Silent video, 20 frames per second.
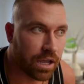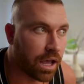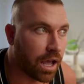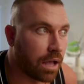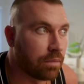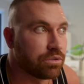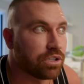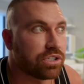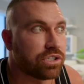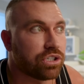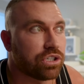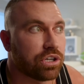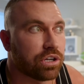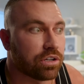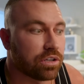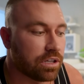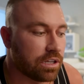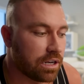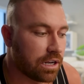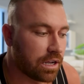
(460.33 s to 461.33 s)
I'm just
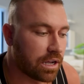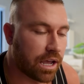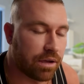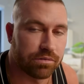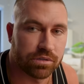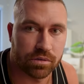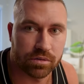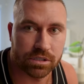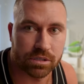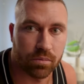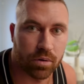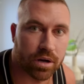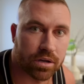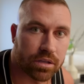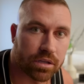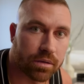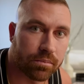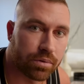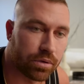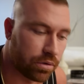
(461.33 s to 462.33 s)
cheerleading. I was doing some work on
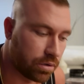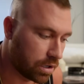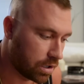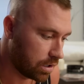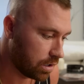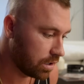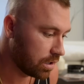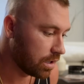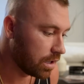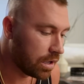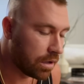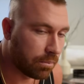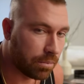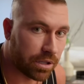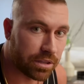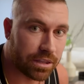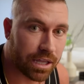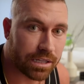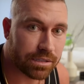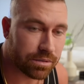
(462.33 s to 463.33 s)
the computer,
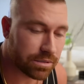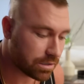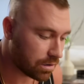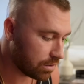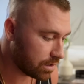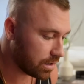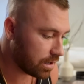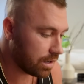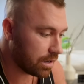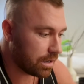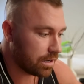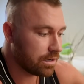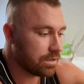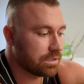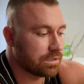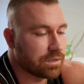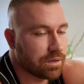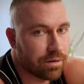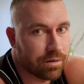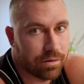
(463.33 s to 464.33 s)
but that's what's going on.
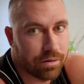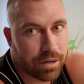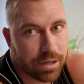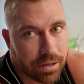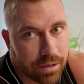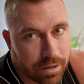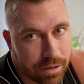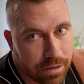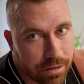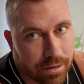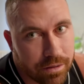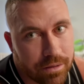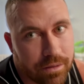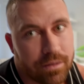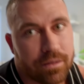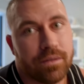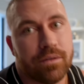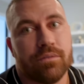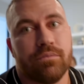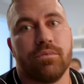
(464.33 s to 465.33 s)
So
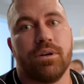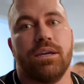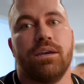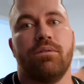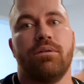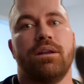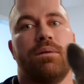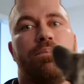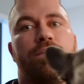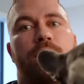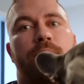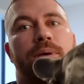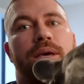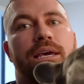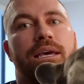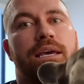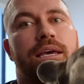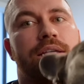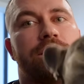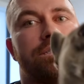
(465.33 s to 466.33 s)
we're here with the
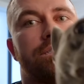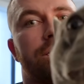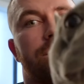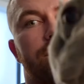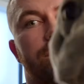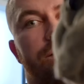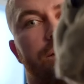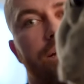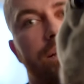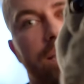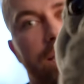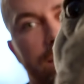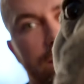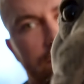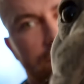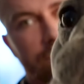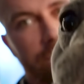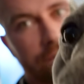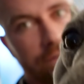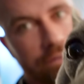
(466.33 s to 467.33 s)
puppies
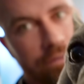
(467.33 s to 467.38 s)
again.